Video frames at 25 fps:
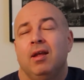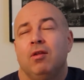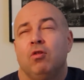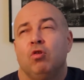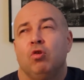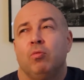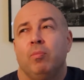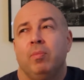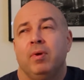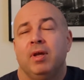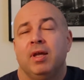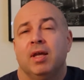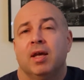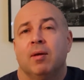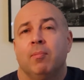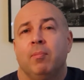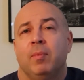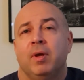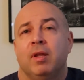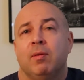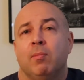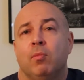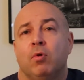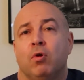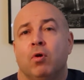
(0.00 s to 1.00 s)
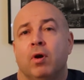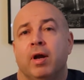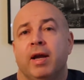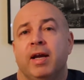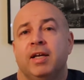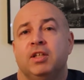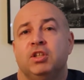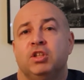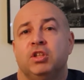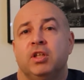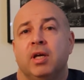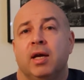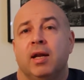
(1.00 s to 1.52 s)
to be a bit more
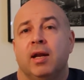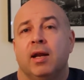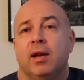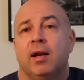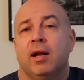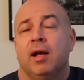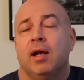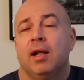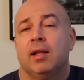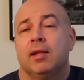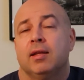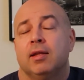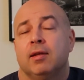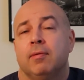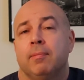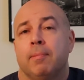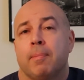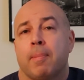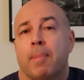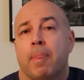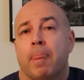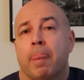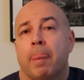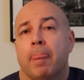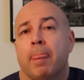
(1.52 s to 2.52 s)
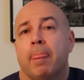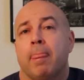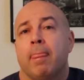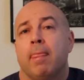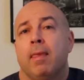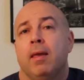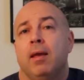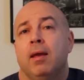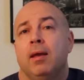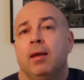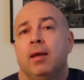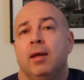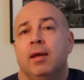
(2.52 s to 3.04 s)
edgy and adult
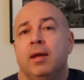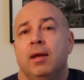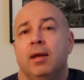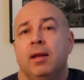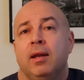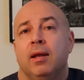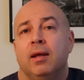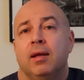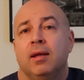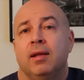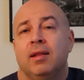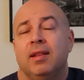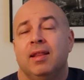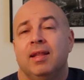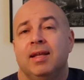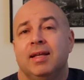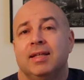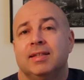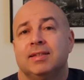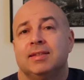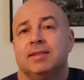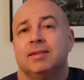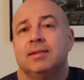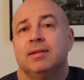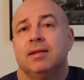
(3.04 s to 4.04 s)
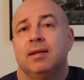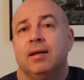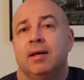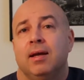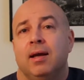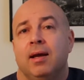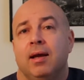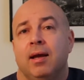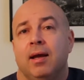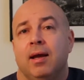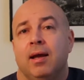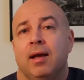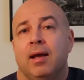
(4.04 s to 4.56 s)
in this
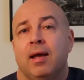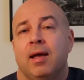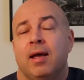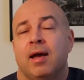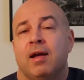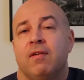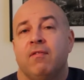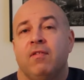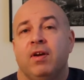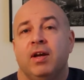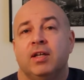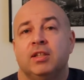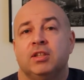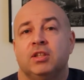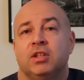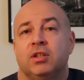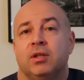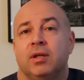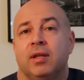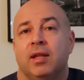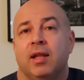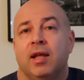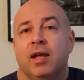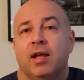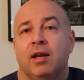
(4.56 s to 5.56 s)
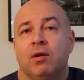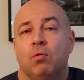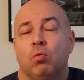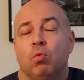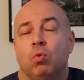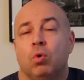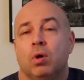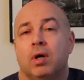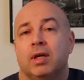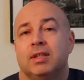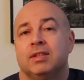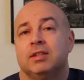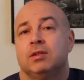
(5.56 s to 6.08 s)
adventure than
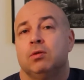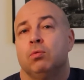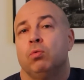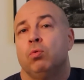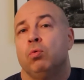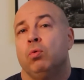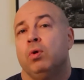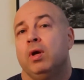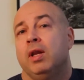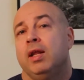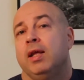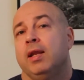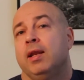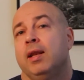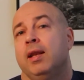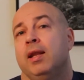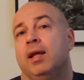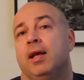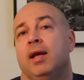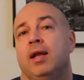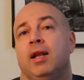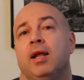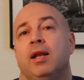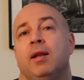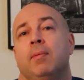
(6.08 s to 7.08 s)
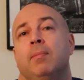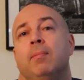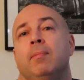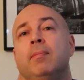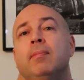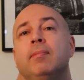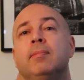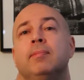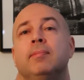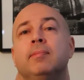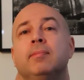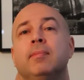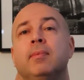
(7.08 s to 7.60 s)
was really needed.
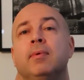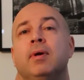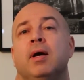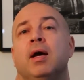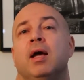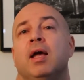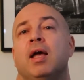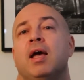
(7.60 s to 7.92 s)
I